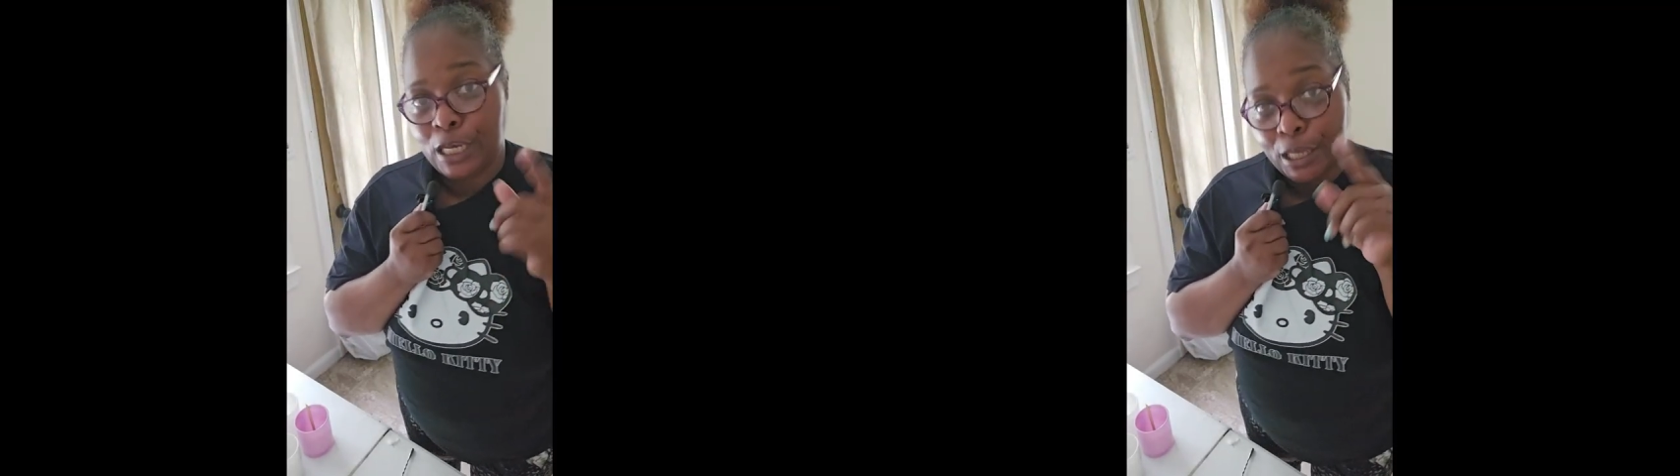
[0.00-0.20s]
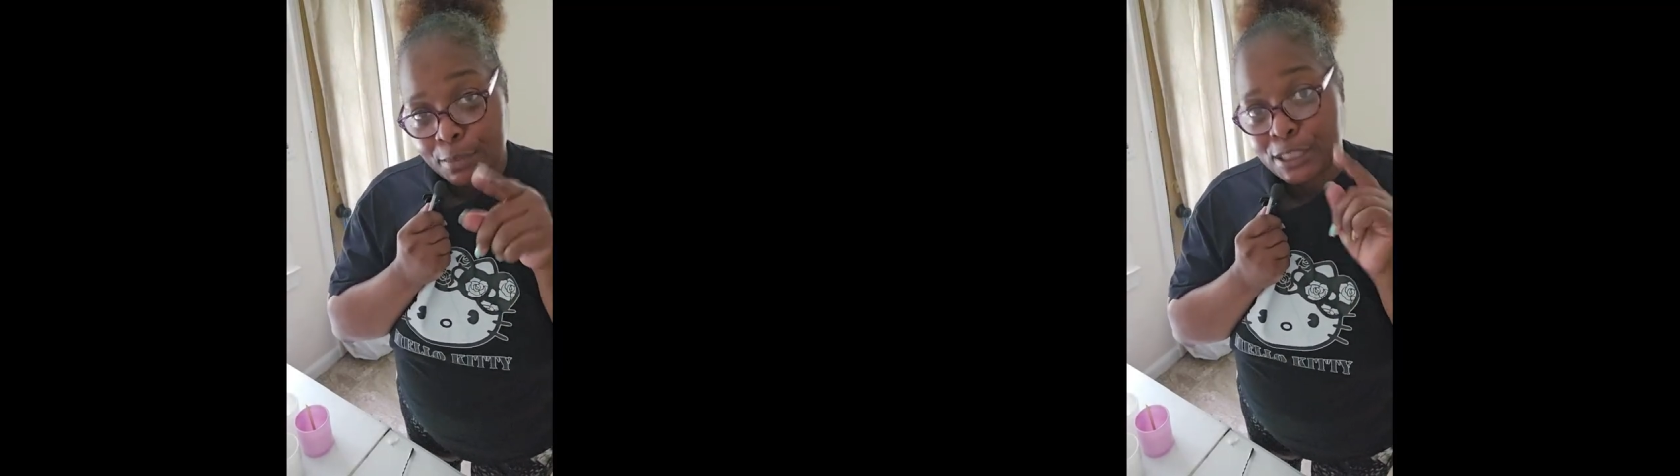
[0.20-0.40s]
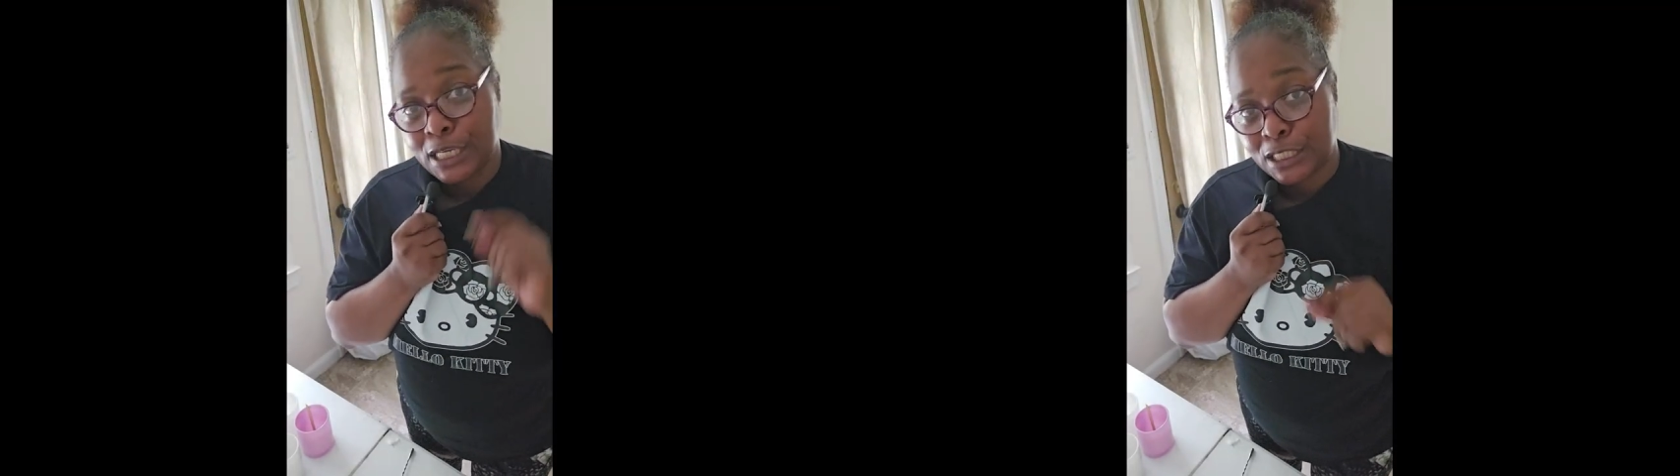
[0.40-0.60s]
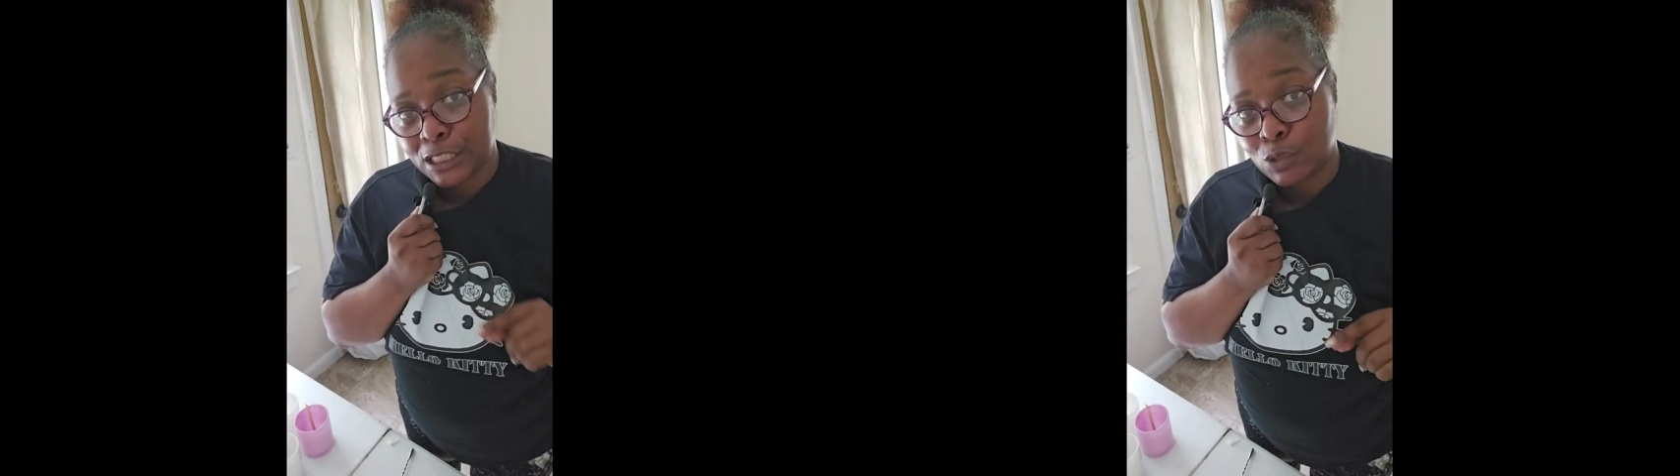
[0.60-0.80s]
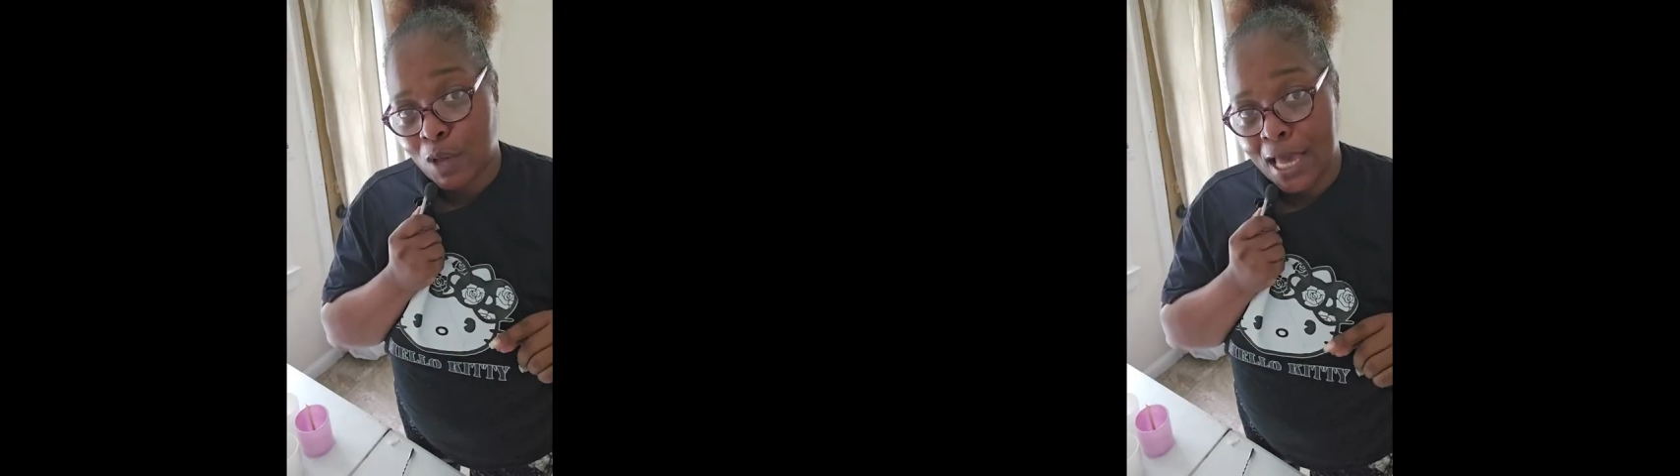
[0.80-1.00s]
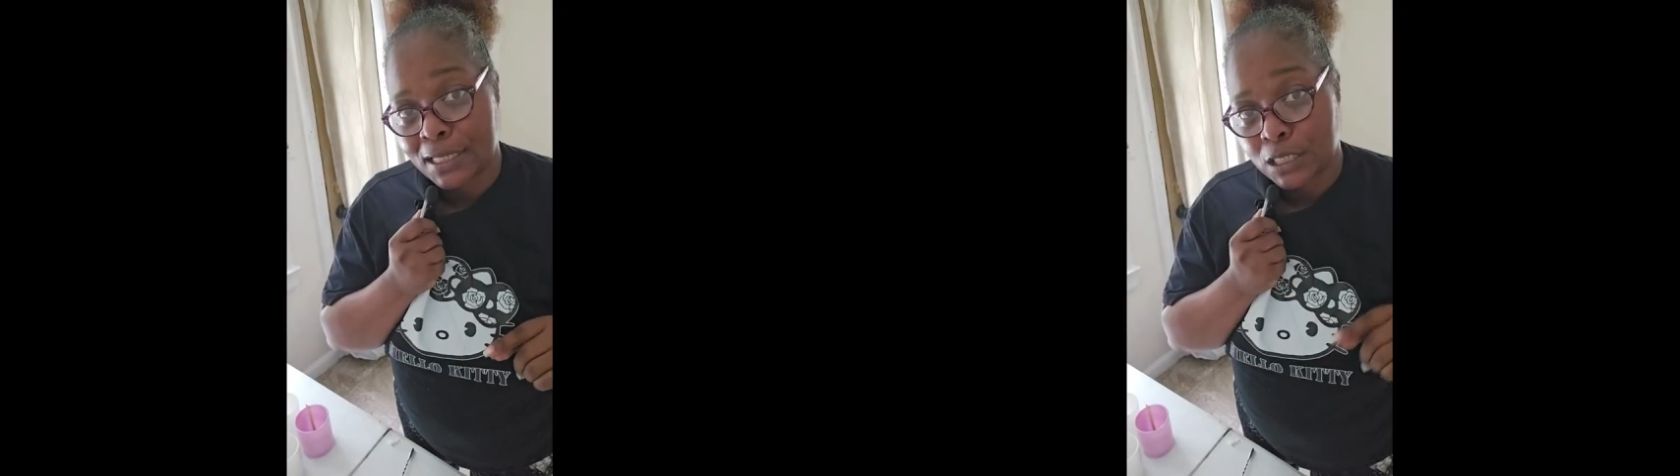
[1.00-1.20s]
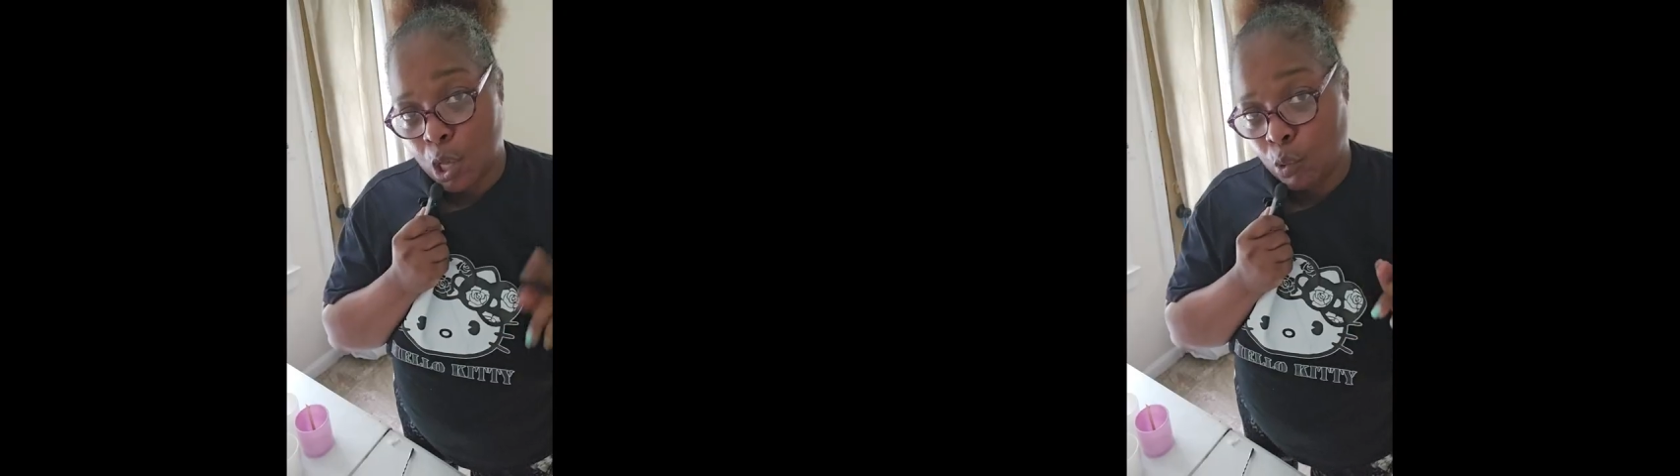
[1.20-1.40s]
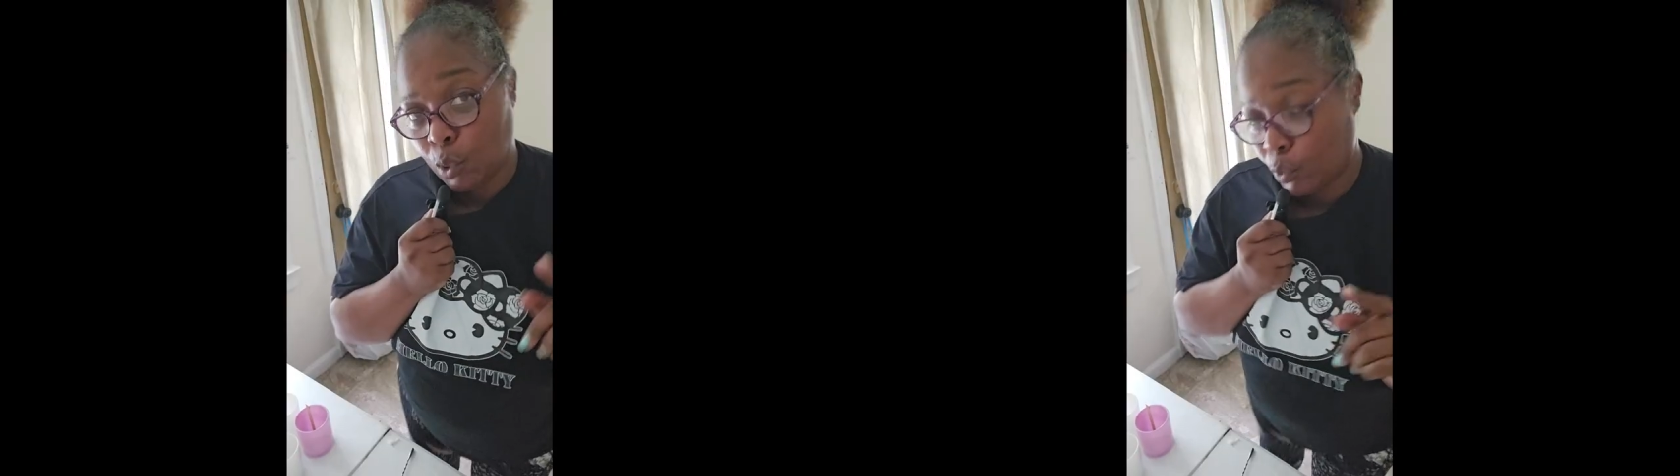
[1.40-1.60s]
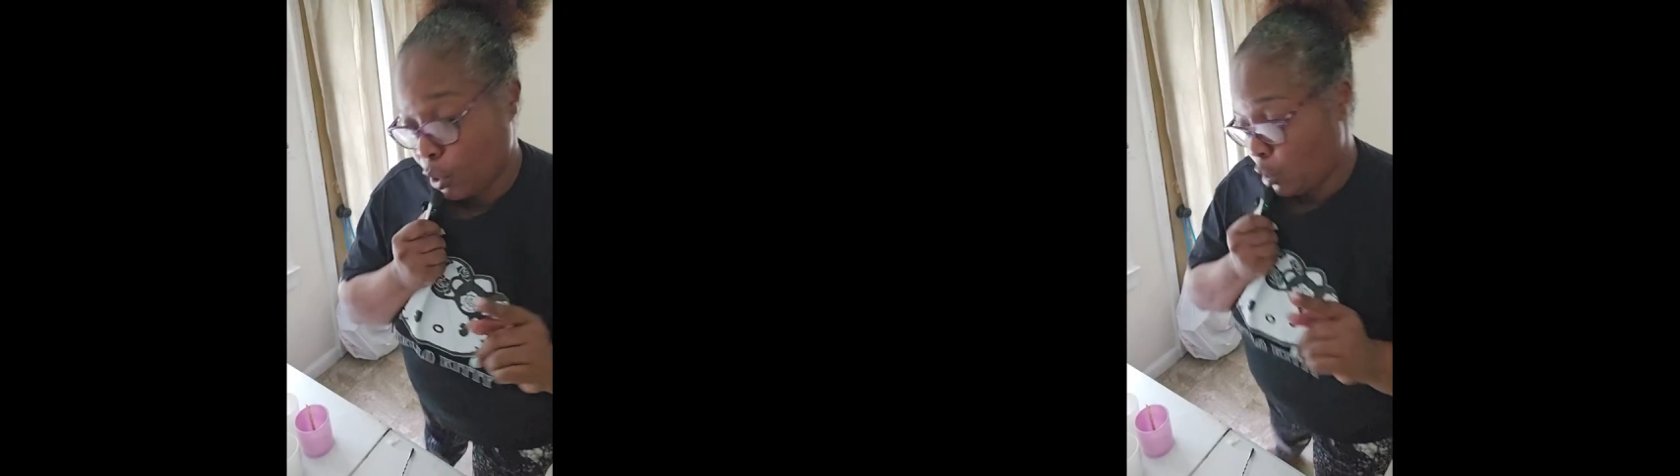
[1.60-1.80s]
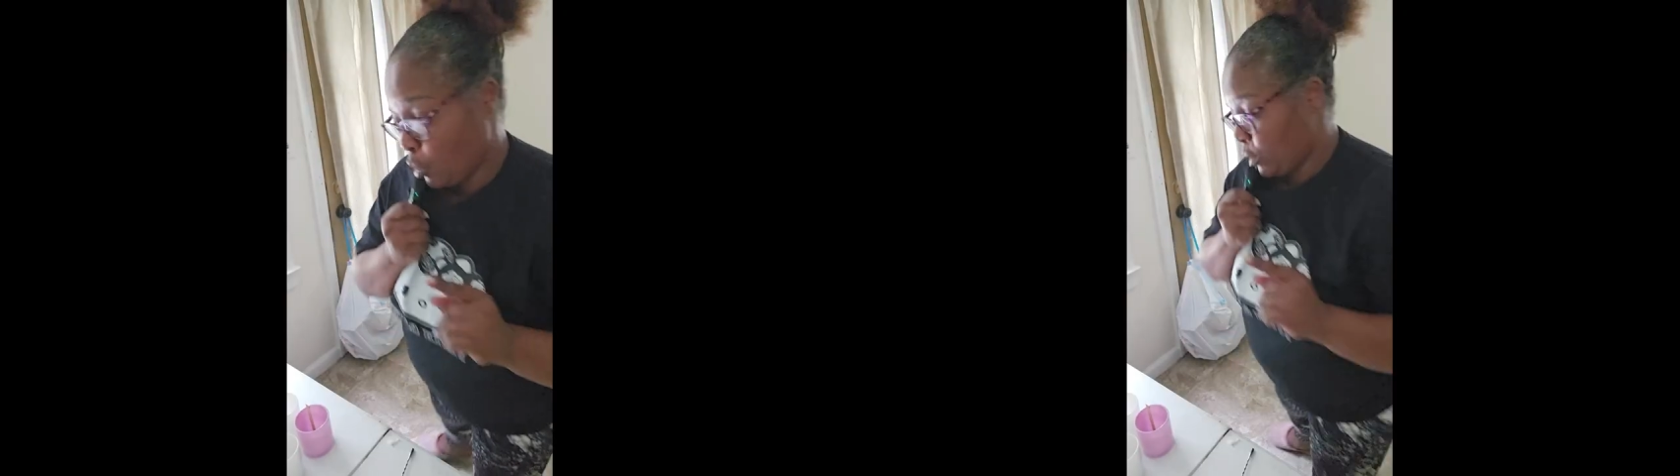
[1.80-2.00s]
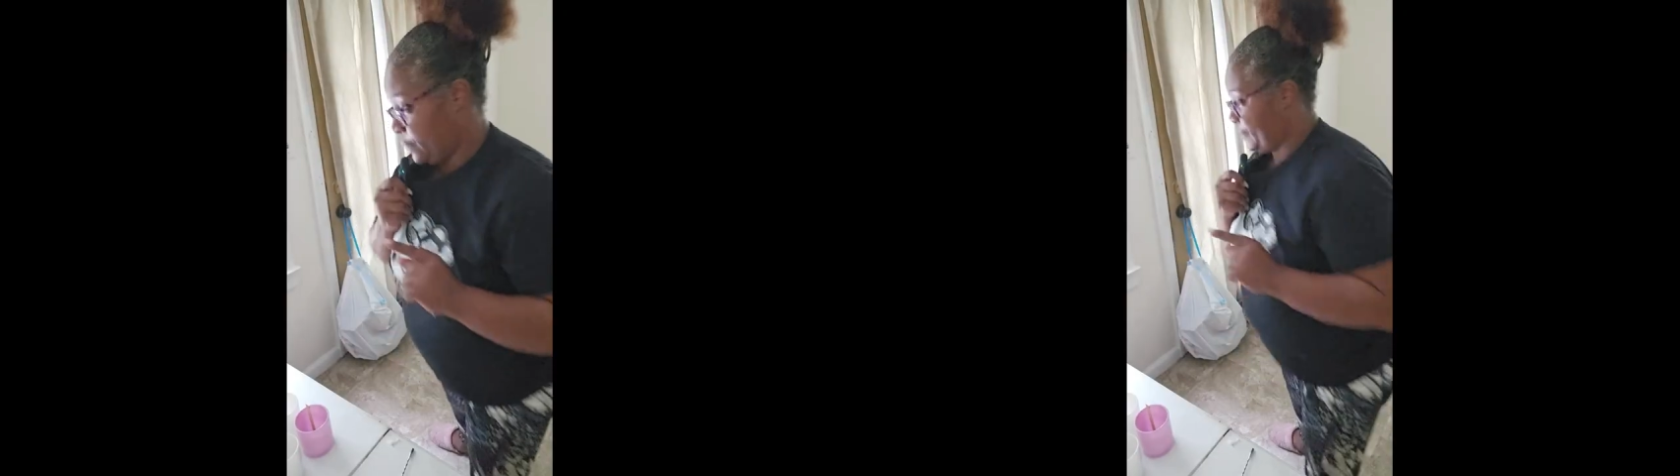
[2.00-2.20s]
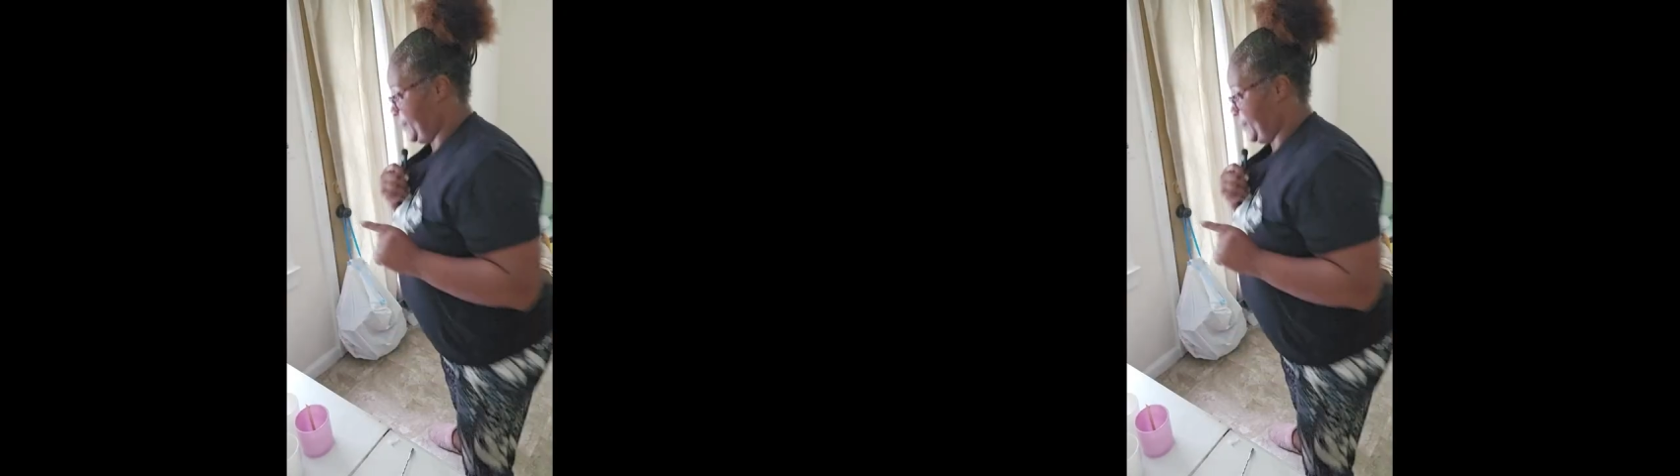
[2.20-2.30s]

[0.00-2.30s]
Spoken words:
Let me check this wax. Hold on, y'all.